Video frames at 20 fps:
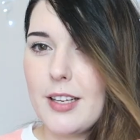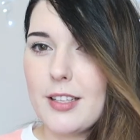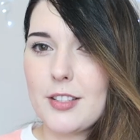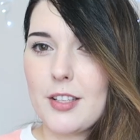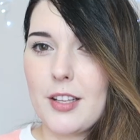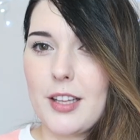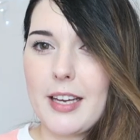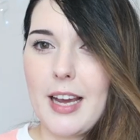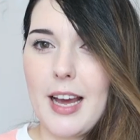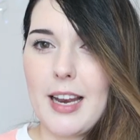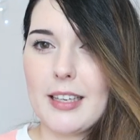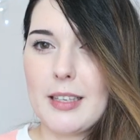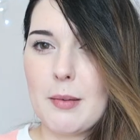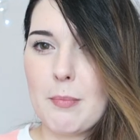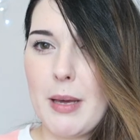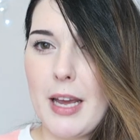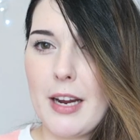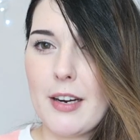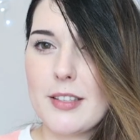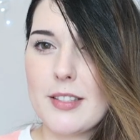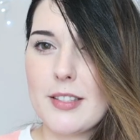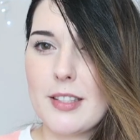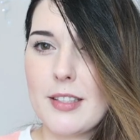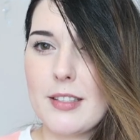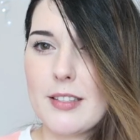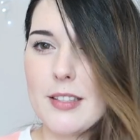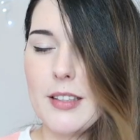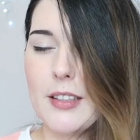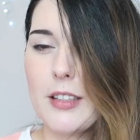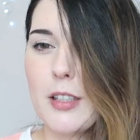So the color comparison
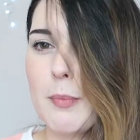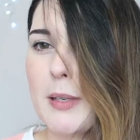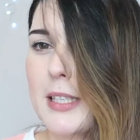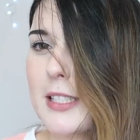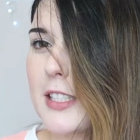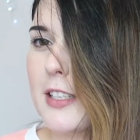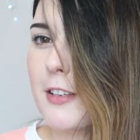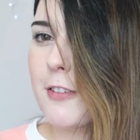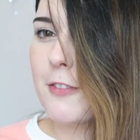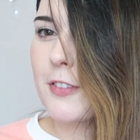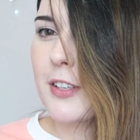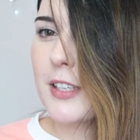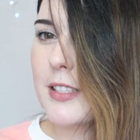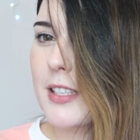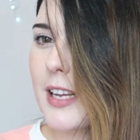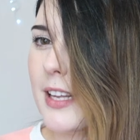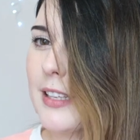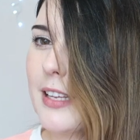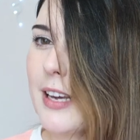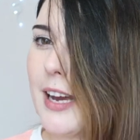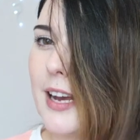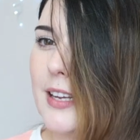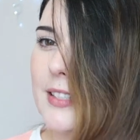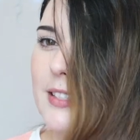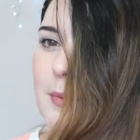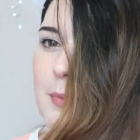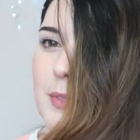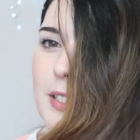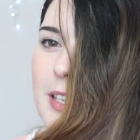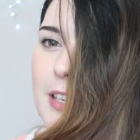is a little bit different, and there are
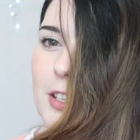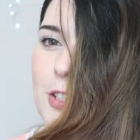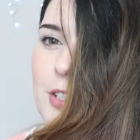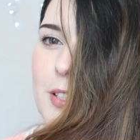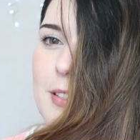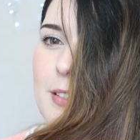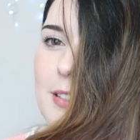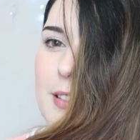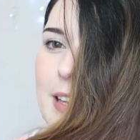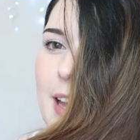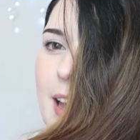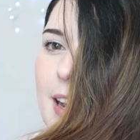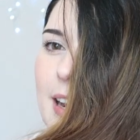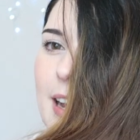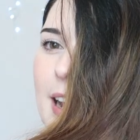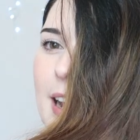some sections that